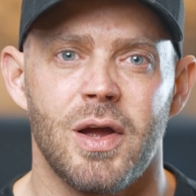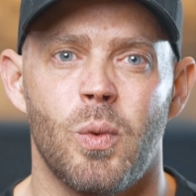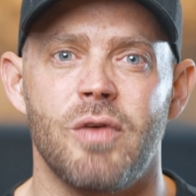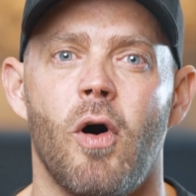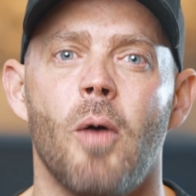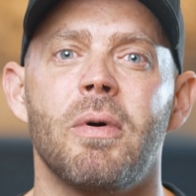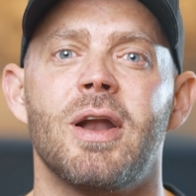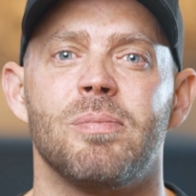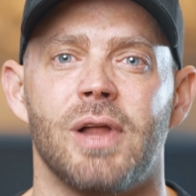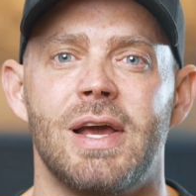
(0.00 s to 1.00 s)
We've all been in
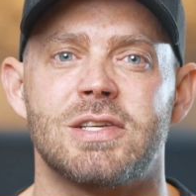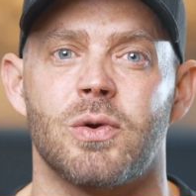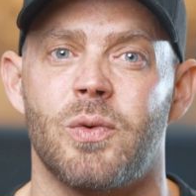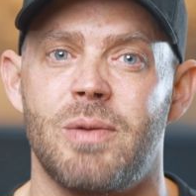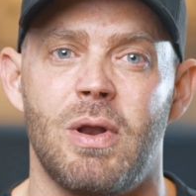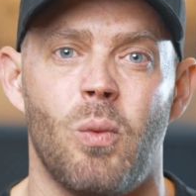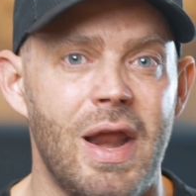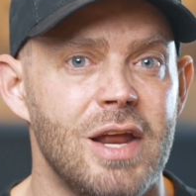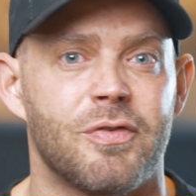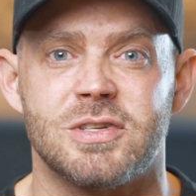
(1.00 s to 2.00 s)
a place where we've been
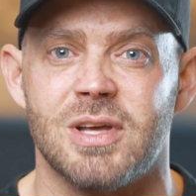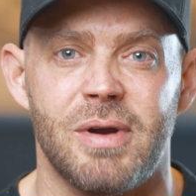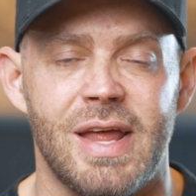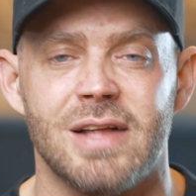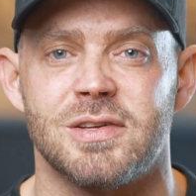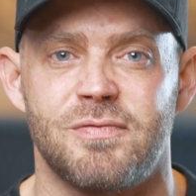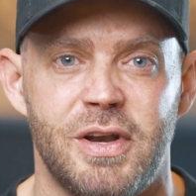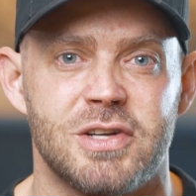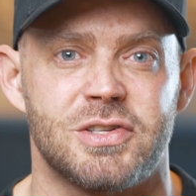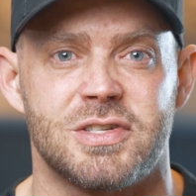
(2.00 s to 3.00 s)
waiting for somebody else to
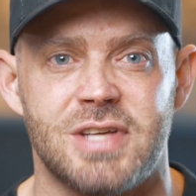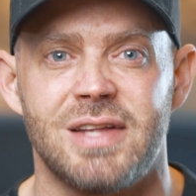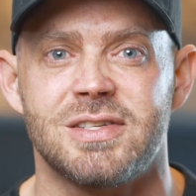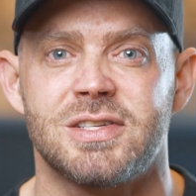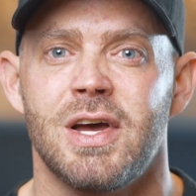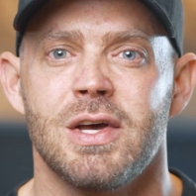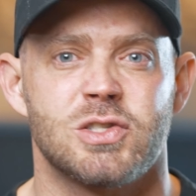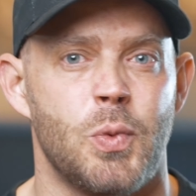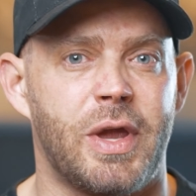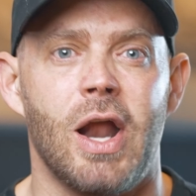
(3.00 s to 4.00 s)
finish their sentence
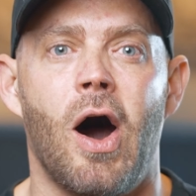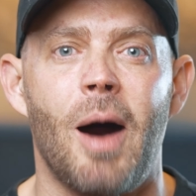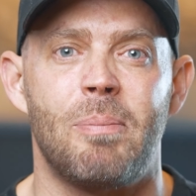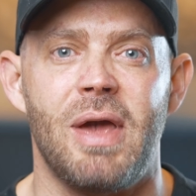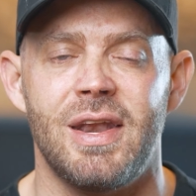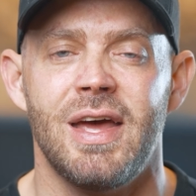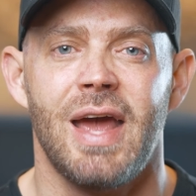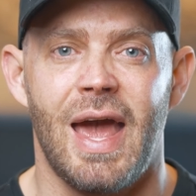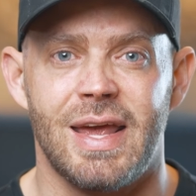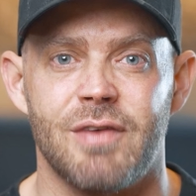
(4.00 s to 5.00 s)
so we could hop in
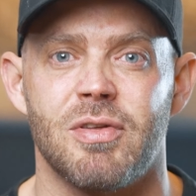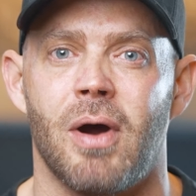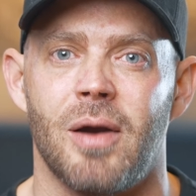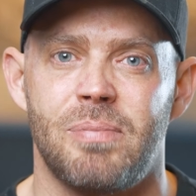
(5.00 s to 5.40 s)
and give them our